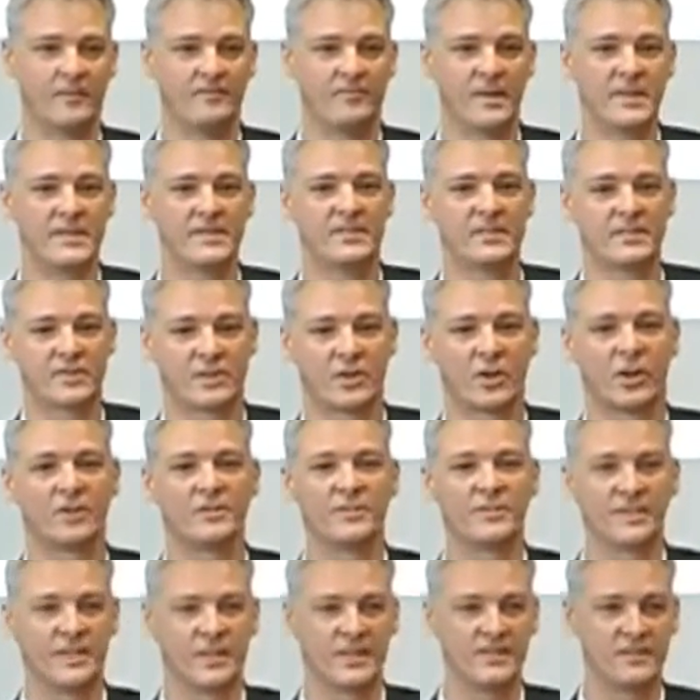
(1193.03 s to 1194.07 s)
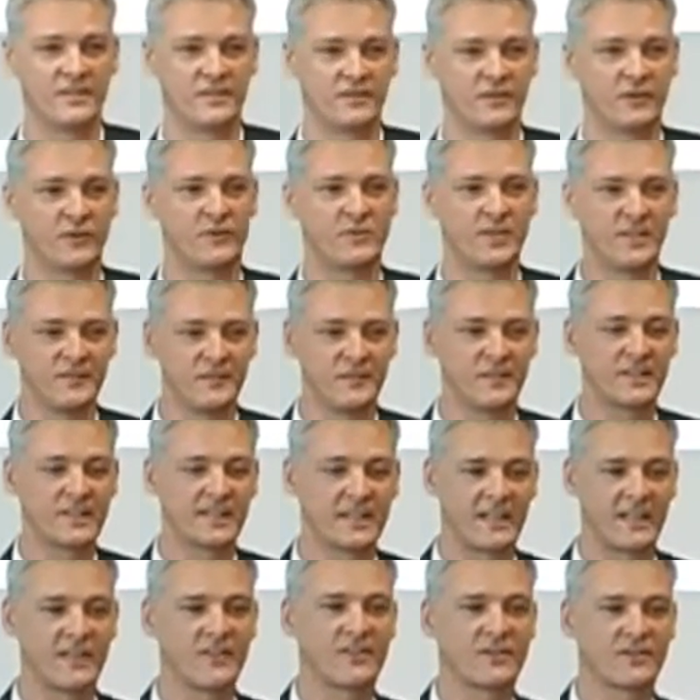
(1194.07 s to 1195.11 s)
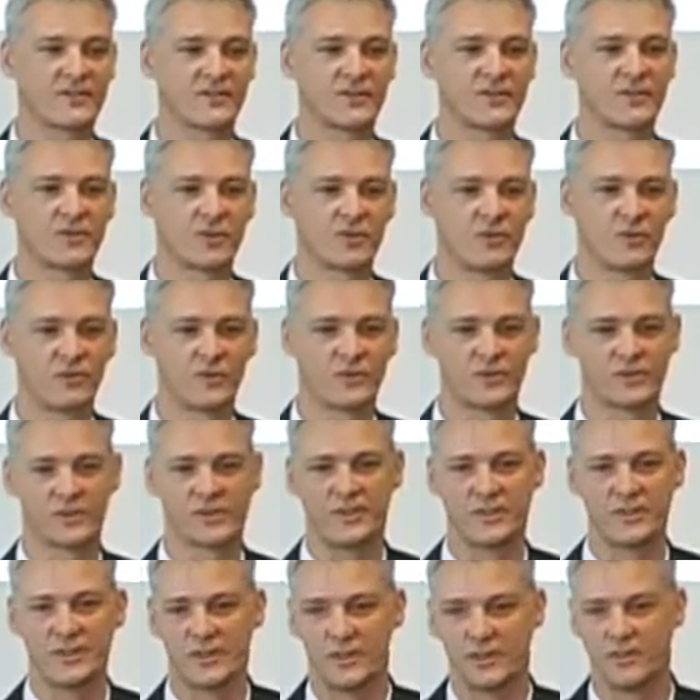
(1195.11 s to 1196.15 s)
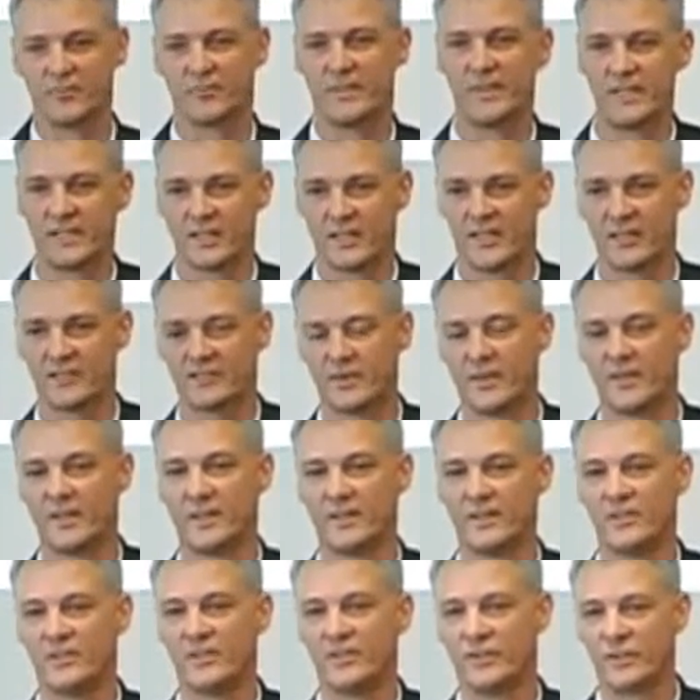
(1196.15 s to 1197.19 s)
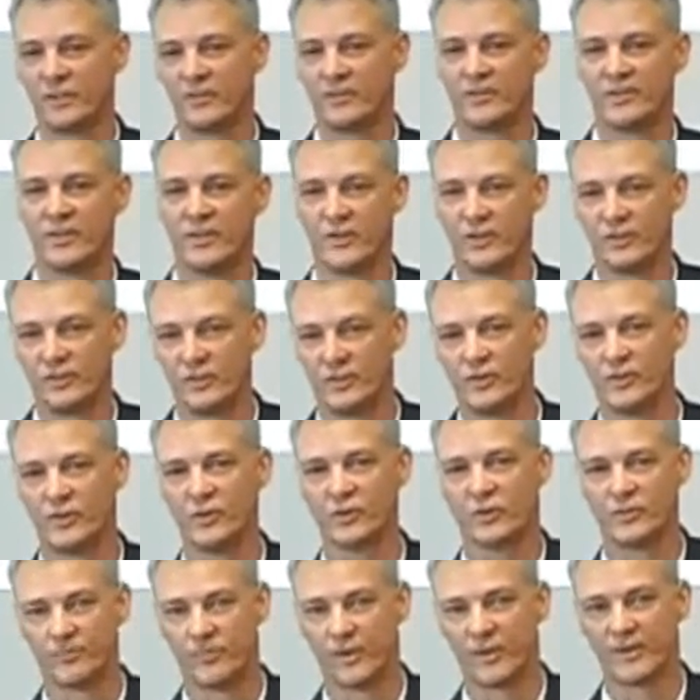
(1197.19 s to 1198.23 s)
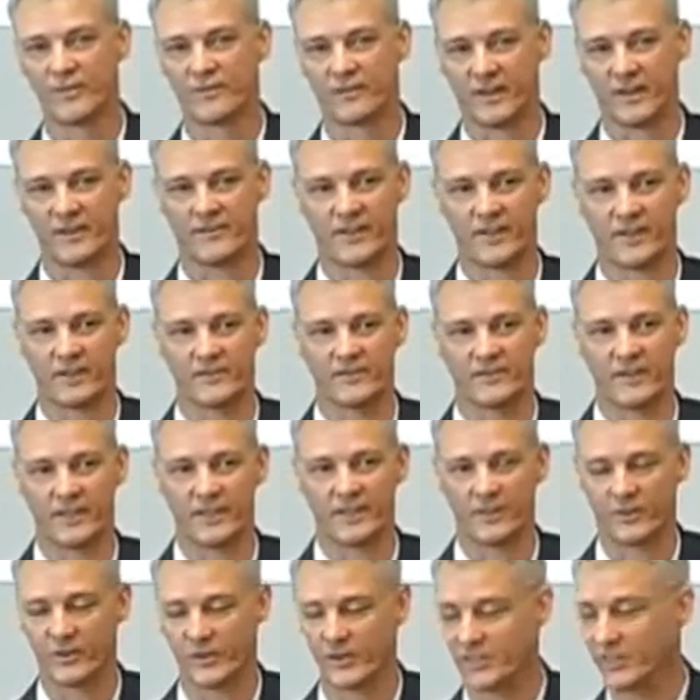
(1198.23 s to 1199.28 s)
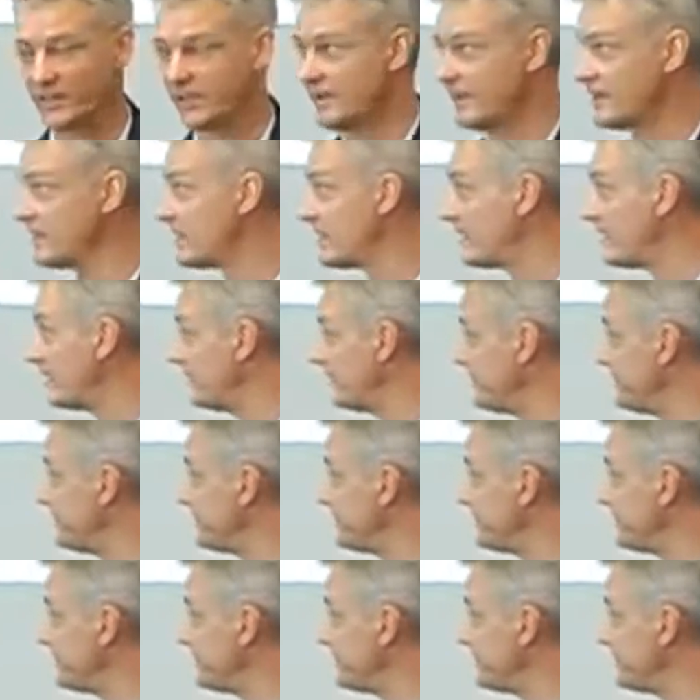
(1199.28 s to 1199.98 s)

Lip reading: business content for different kinds of stores that you can pick up, and you can modify very quickly and easily.